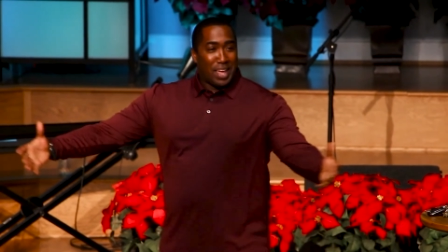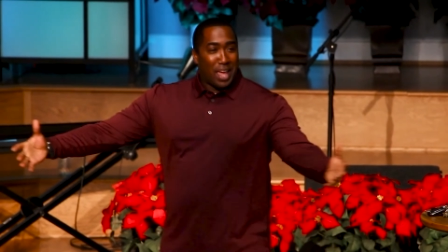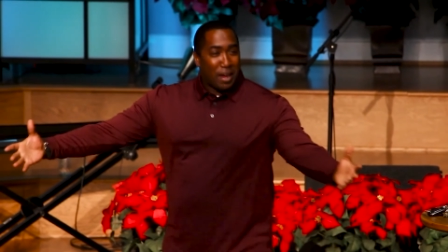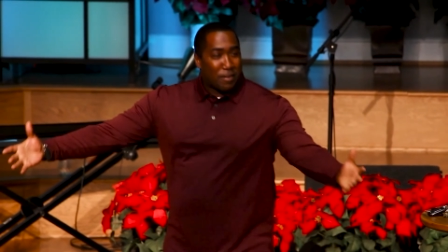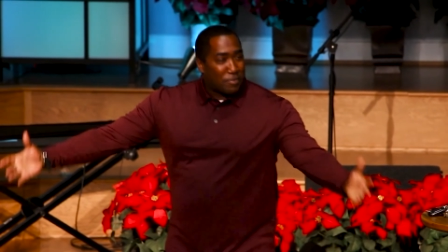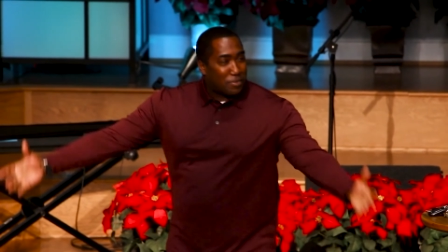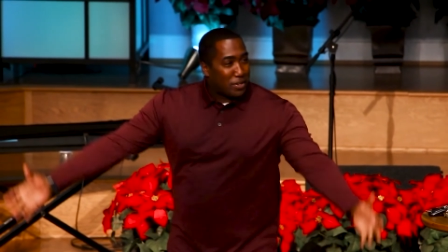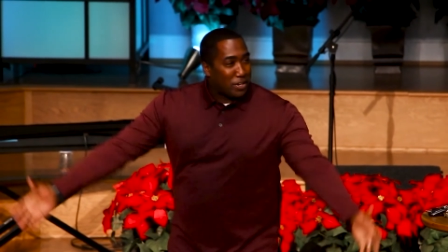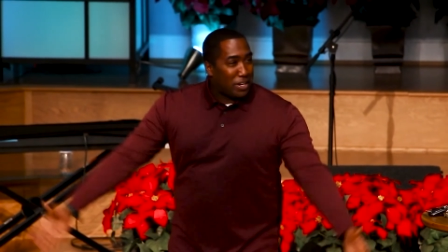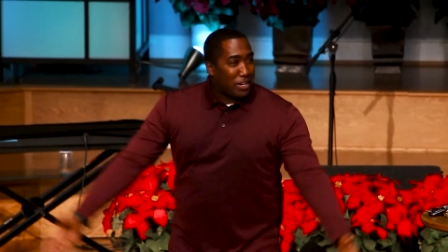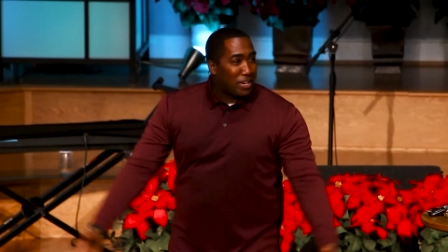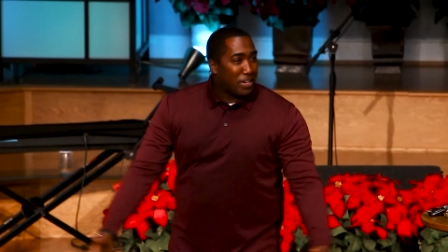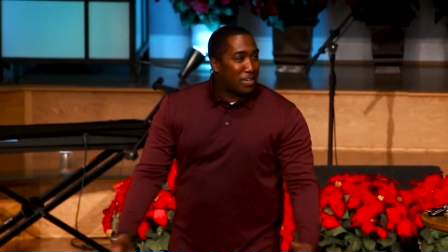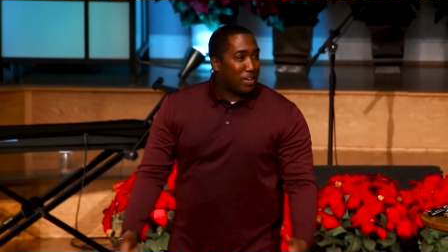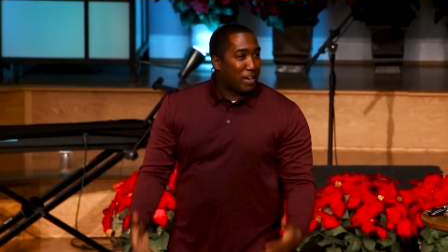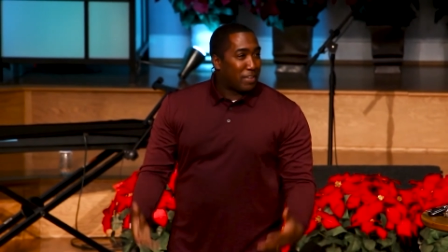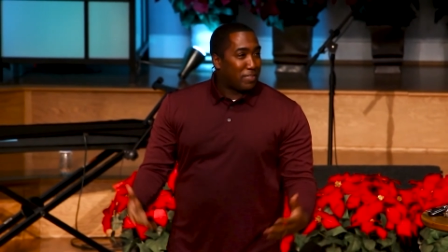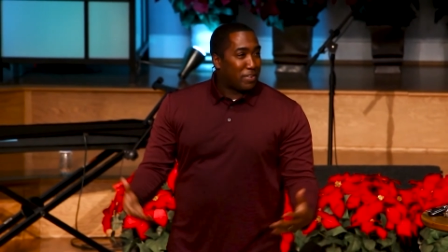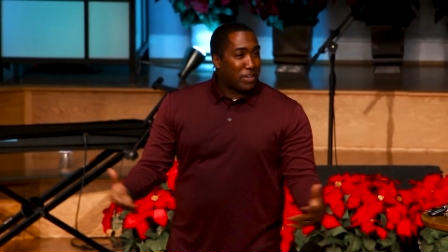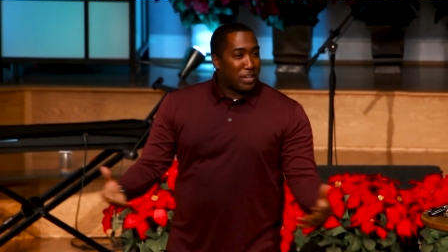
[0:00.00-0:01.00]
after
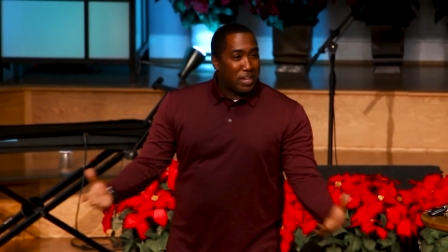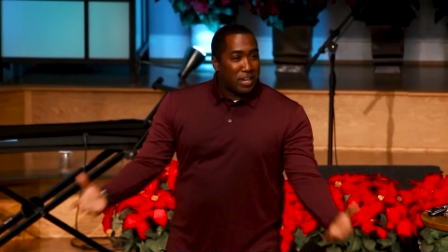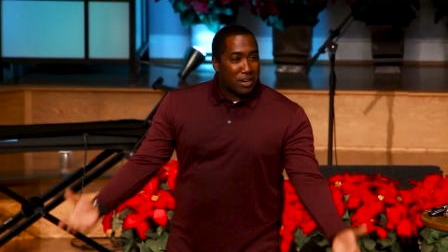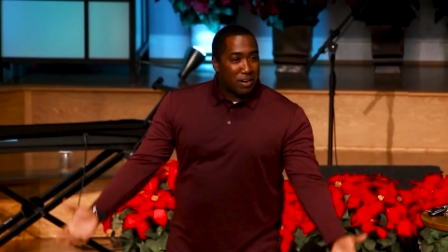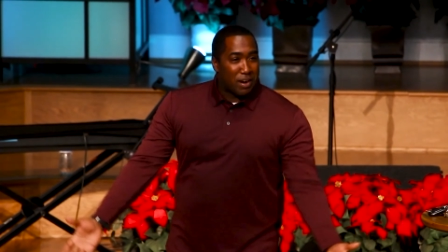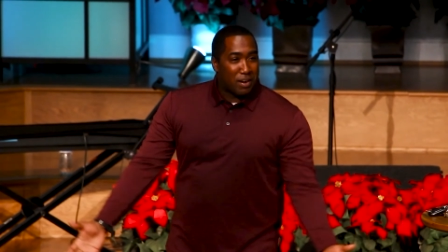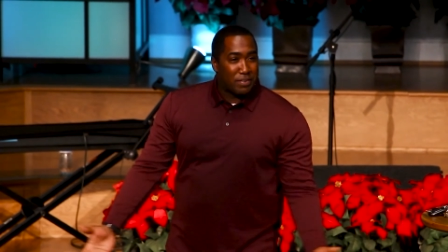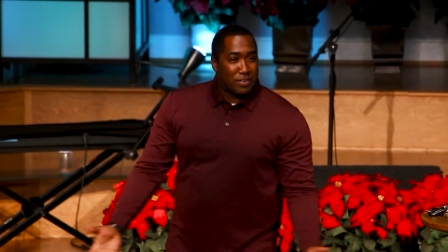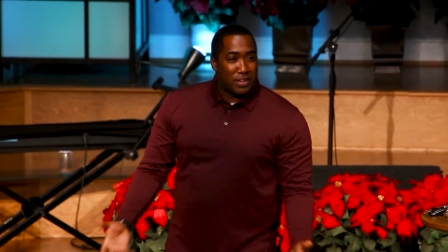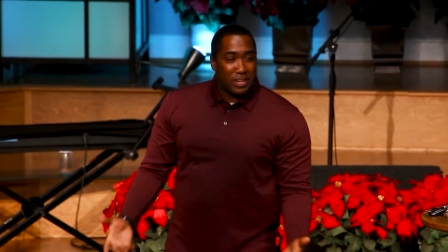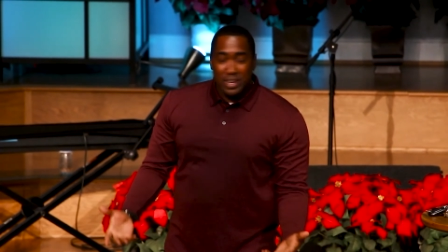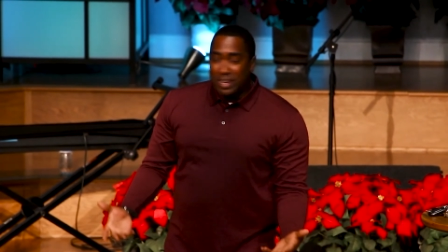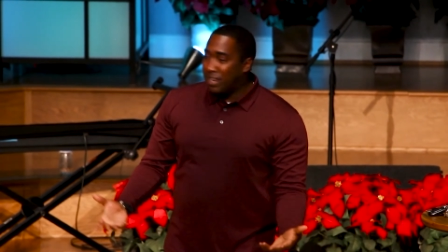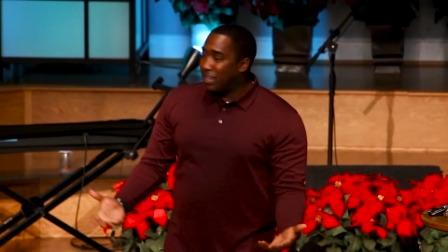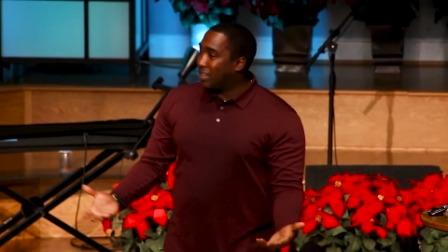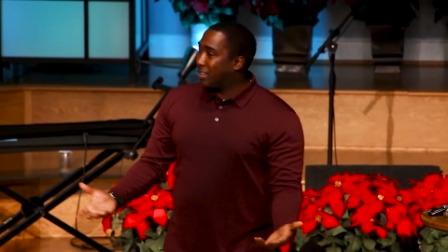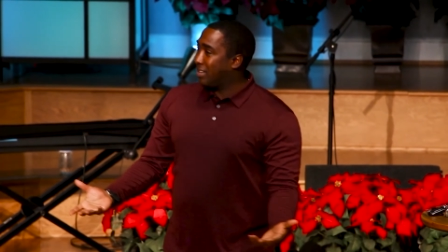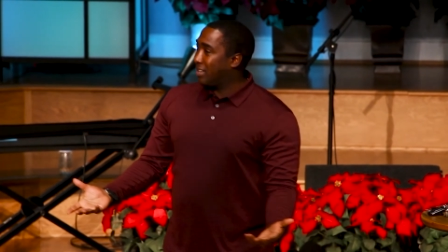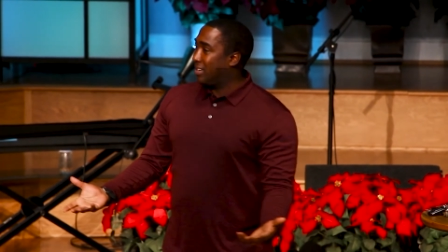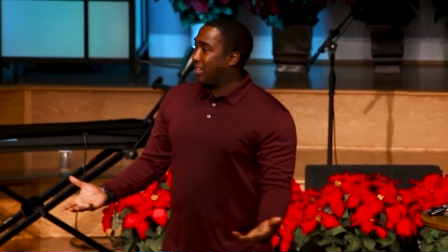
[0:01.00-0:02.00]
year after year after
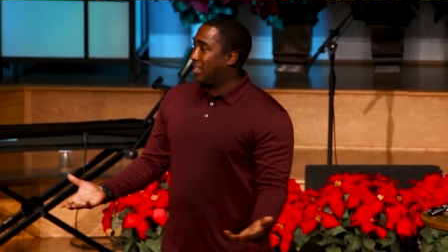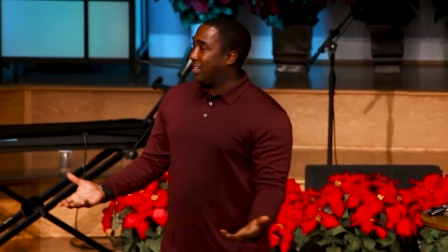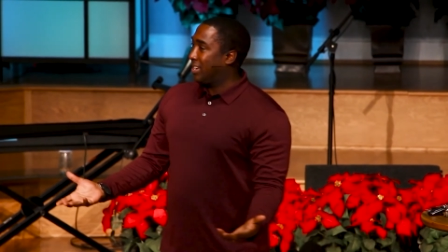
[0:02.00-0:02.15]
year,